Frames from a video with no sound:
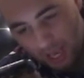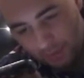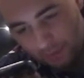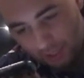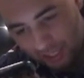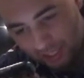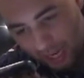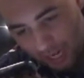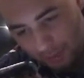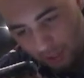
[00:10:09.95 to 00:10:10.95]
If you kiss
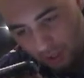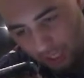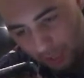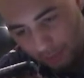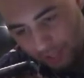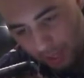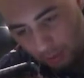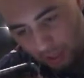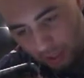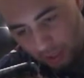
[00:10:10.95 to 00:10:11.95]
anyone on the lips, they
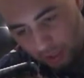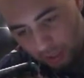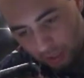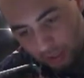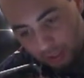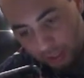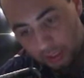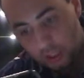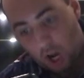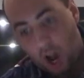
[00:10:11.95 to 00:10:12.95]
will instantly
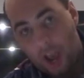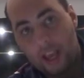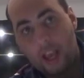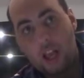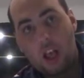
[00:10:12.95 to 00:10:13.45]
die.